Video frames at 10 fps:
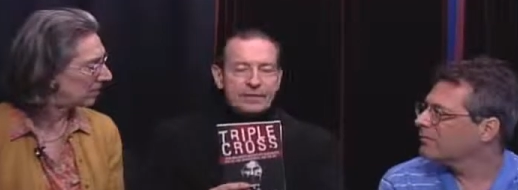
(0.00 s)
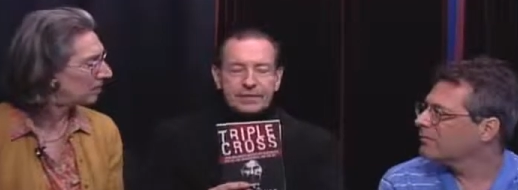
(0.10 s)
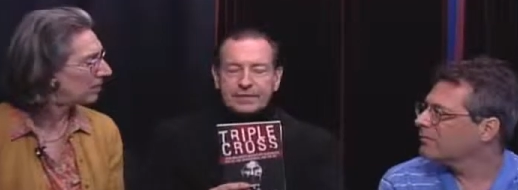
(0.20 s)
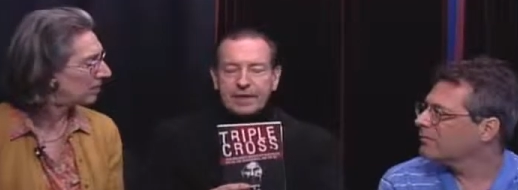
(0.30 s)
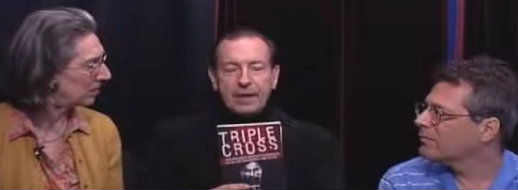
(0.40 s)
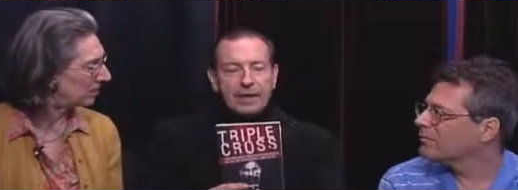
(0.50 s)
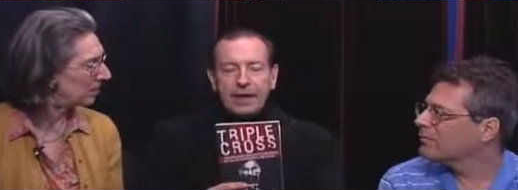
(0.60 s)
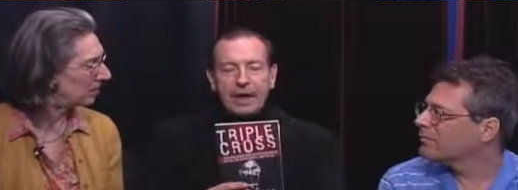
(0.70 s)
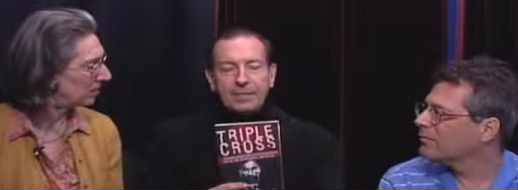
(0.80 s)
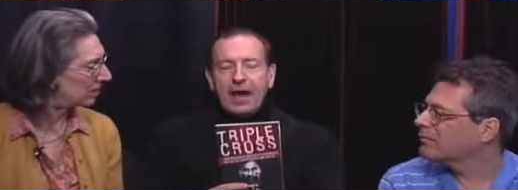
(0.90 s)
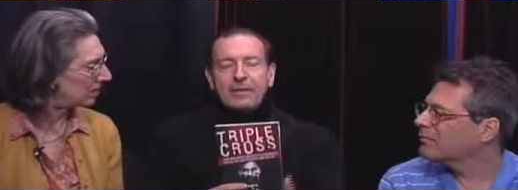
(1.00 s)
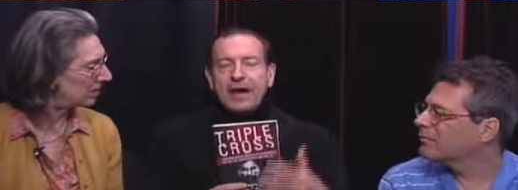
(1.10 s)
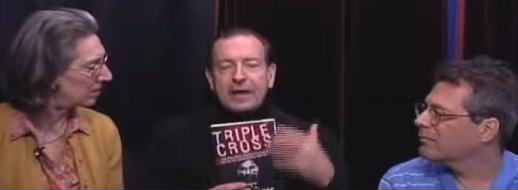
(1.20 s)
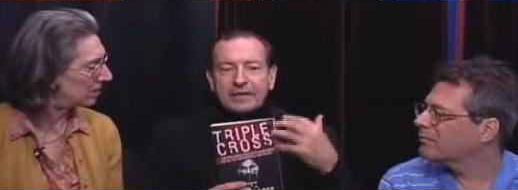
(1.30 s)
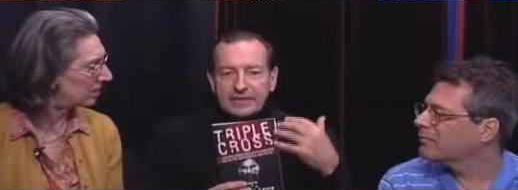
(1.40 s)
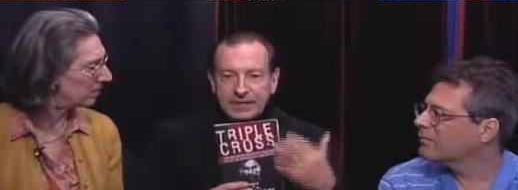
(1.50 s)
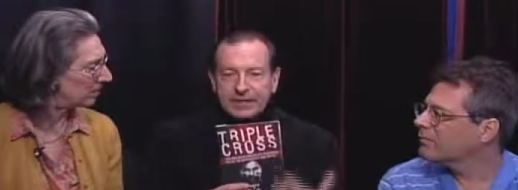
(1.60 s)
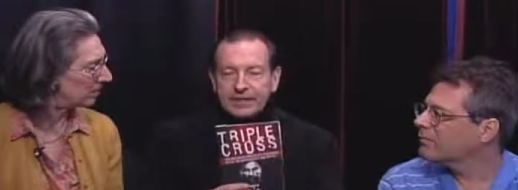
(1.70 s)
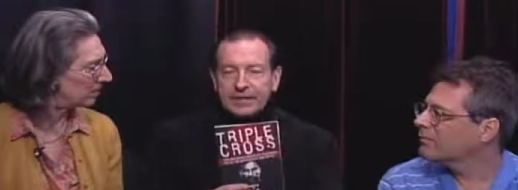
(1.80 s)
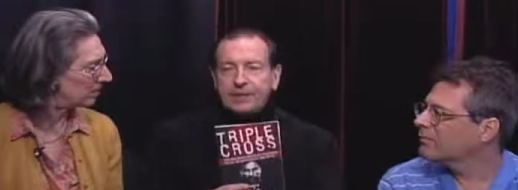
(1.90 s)
Speaker 1: This is a, I've, I've had
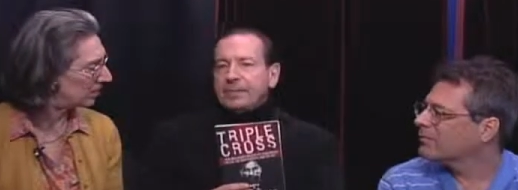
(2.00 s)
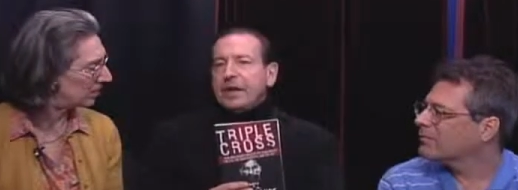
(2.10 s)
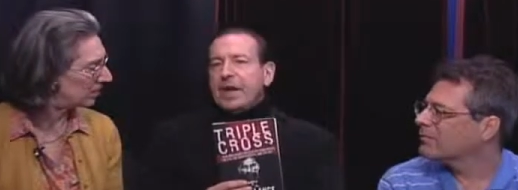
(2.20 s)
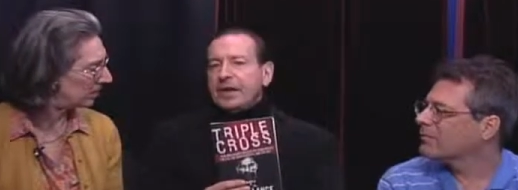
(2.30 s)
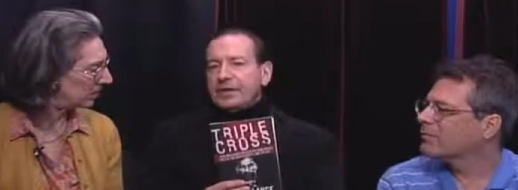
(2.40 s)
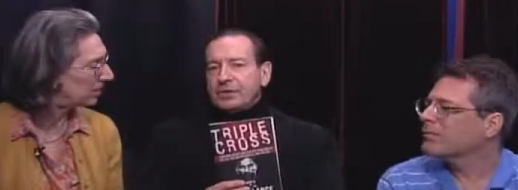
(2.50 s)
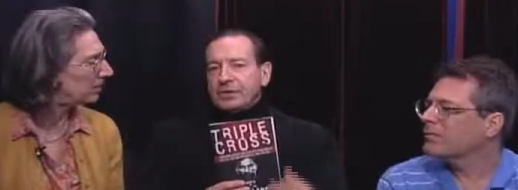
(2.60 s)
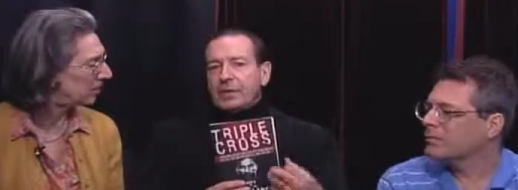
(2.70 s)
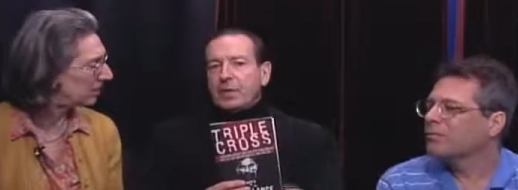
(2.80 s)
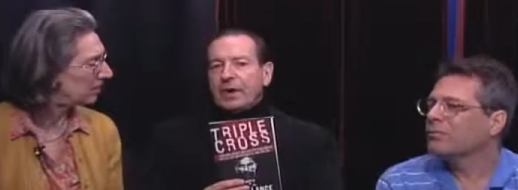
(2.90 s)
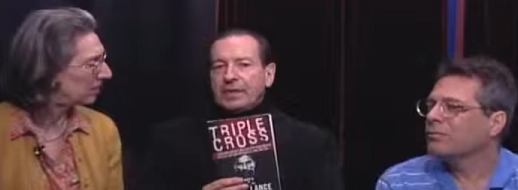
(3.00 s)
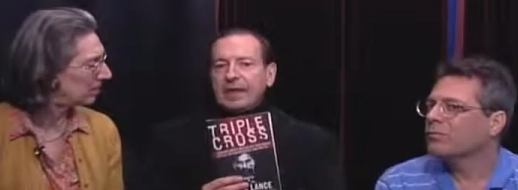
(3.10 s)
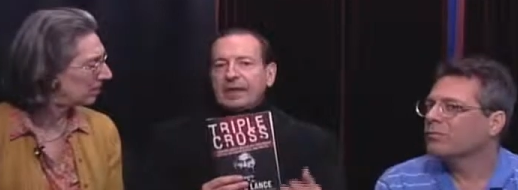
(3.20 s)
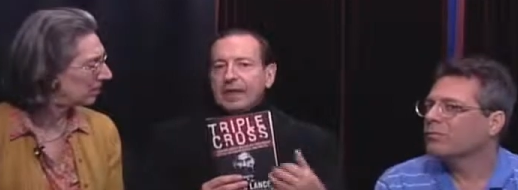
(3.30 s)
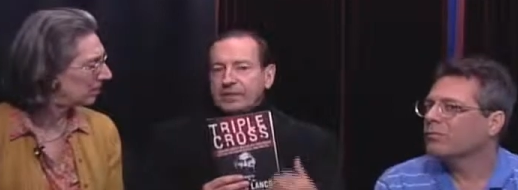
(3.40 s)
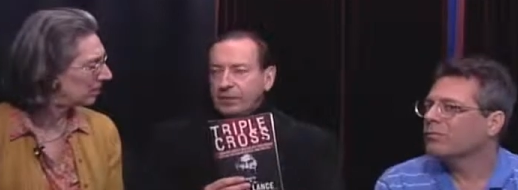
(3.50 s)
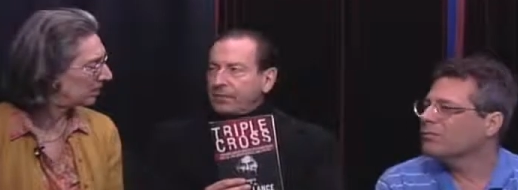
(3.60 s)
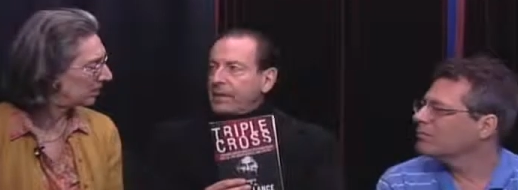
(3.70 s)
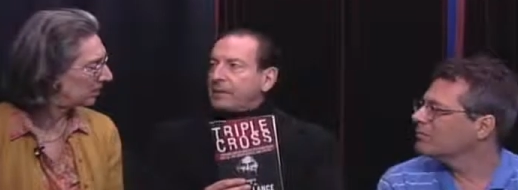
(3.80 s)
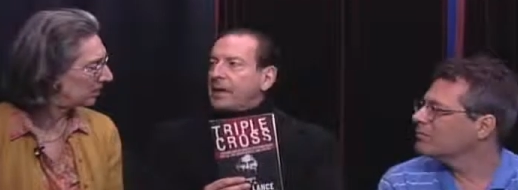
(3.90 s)
seasoned FBI agents who worked that case, who
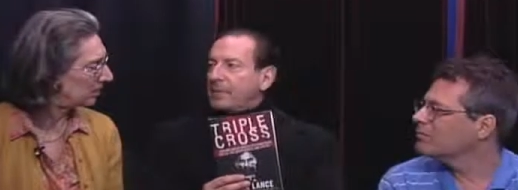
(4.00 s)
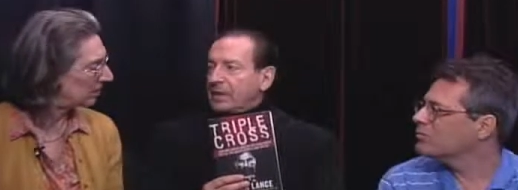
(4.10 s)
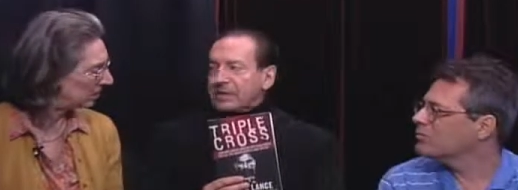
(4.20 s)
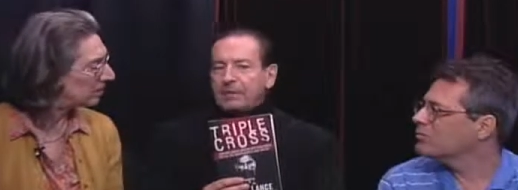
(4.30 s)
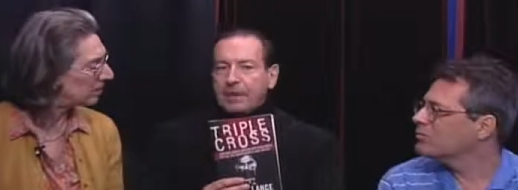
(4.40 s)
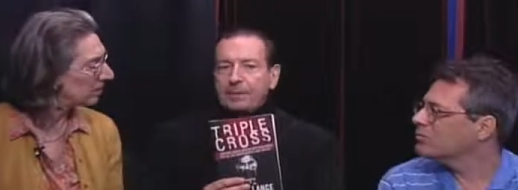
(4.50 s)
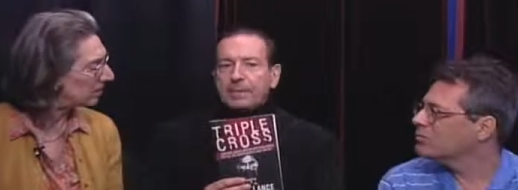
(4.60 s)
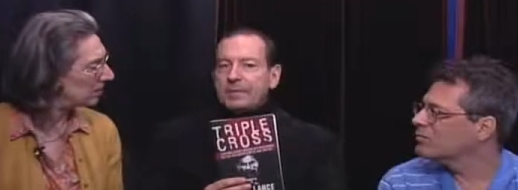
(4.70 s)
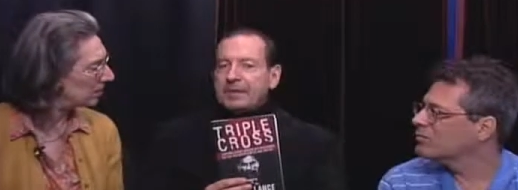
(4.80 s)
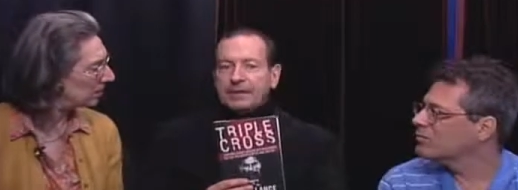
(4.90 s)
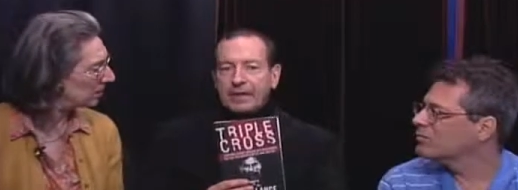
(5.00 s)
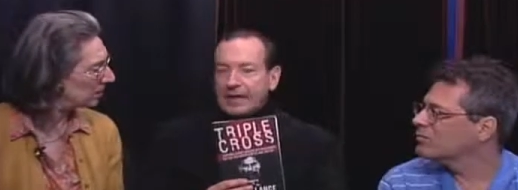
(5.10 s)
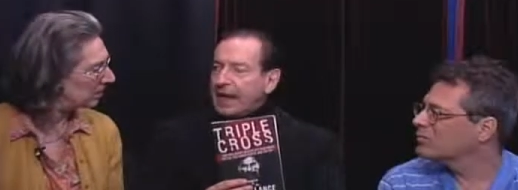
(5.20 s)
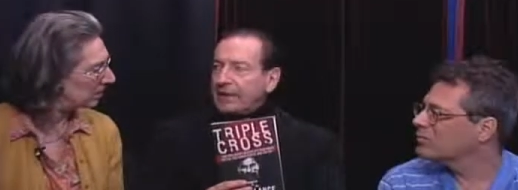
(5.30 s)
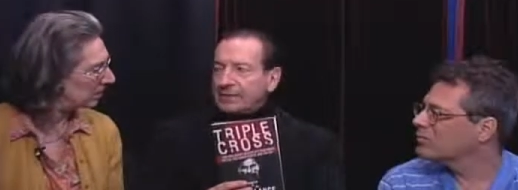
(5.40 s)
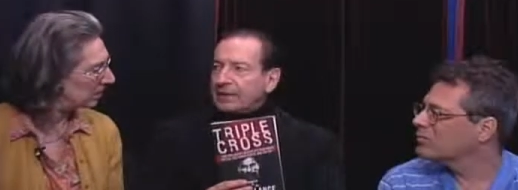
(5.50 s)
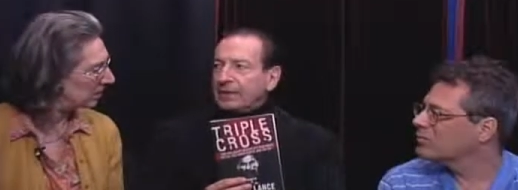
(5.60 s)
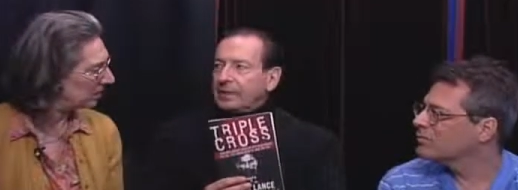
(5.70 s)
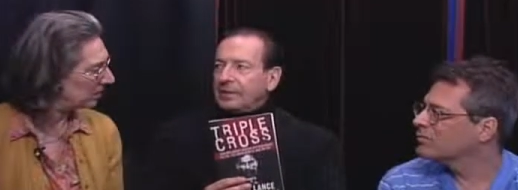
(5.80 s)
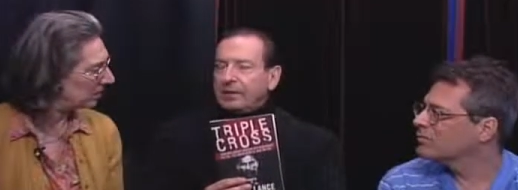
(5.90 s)
have read my books, have come to me and said they
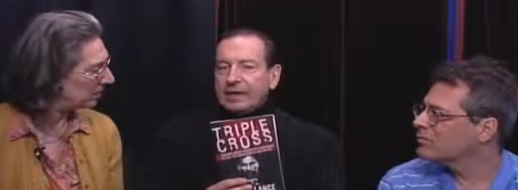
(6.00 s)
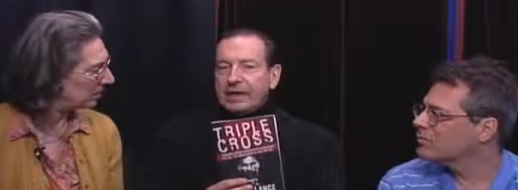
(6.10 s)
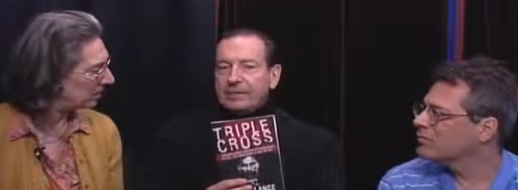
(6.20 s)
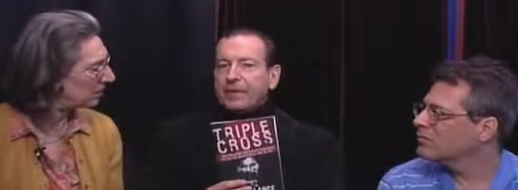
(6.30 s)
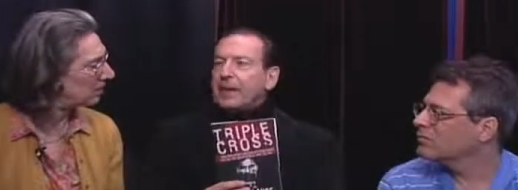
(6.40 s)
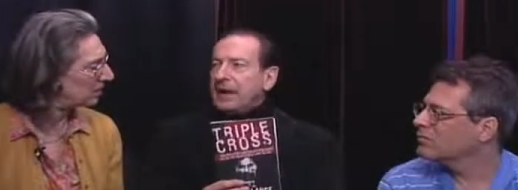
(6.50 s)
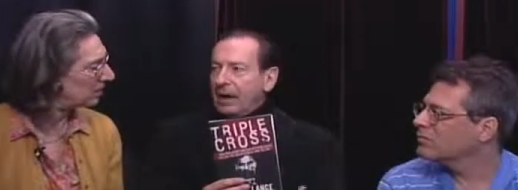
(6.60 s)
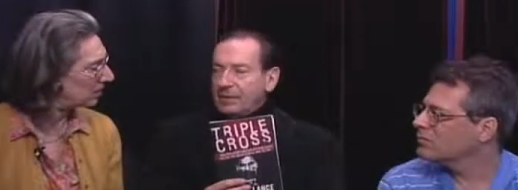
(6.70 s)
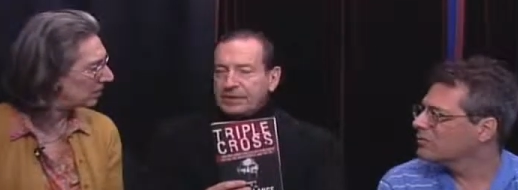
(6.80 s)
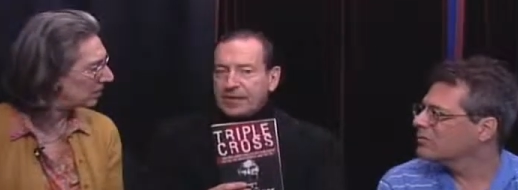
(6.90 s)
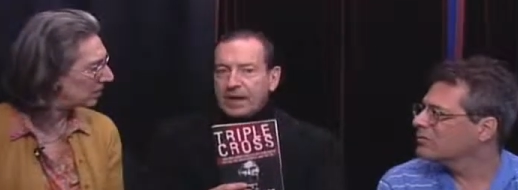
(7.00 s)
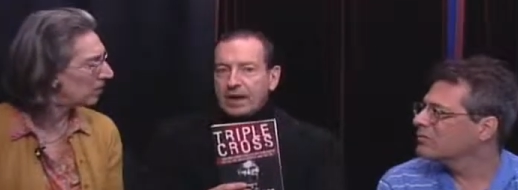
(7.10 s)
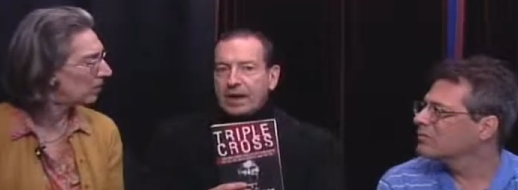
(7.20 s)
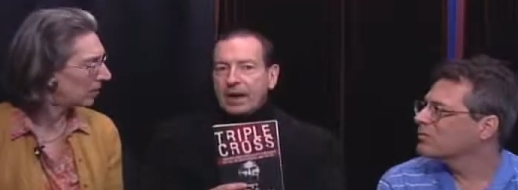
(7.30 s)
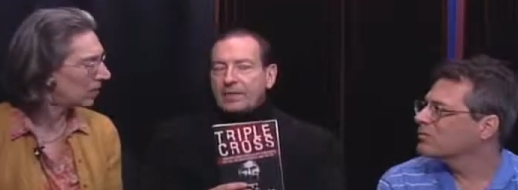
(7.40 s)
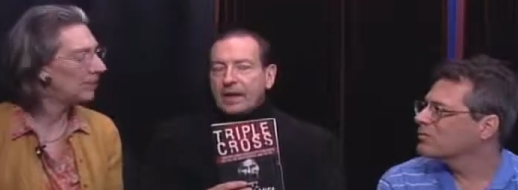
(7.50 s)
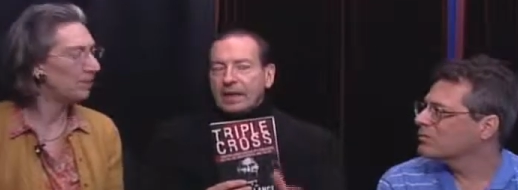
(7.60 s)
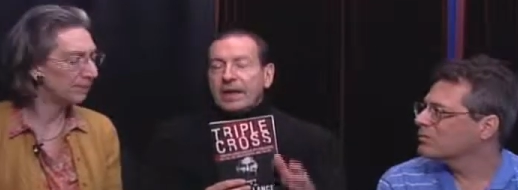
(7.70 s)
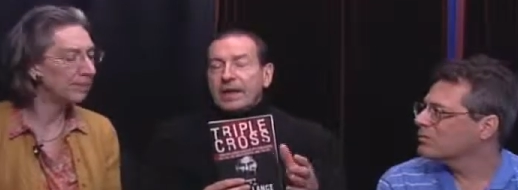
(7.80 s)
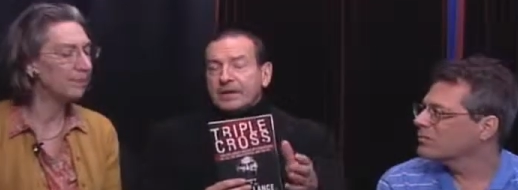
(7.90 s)
absolutely believe I was dead on. I
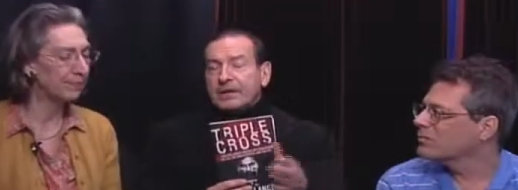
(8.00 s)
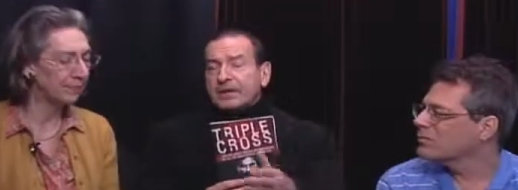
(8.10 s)
make a, it's a